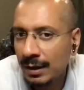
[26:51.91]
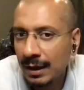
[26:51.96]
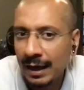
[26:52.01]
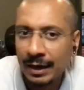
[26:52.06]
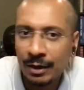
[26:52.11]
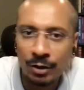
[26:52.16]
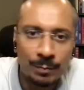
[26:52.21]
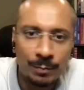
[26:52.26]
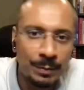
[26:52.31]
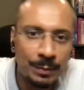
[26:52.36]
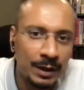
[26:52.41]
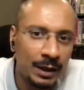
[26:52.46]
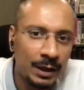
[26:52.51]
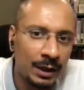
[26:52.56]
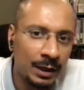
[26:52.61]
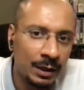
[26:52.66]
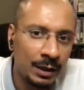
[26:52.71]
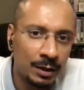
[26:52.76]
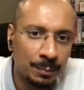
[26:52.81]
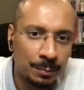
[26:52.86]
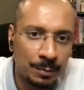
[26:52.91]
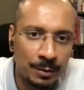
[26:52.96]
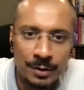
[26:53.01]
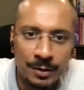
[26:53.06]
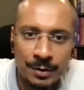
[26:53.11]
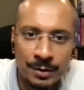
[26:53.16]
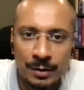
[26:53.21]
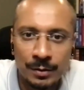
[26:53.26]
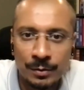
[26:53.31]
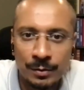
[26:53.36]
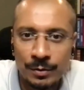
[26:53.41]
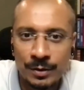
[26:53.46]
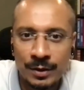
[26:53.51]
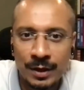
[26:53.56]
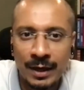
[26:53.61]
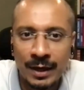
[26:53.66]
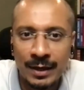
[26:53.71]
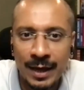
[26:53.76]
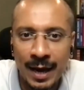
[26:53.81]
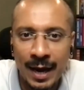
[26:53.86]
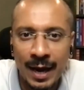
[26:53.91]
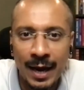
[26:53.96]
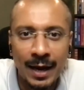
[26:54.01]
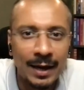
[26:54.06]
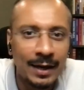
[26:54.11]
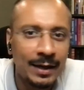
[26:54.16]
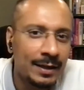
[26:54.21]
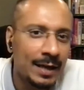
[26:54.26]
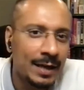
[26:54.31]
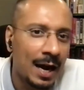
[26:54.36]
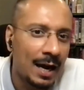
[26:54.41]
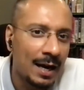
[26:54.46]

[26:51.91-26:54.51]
I could be the person who's saying, hey,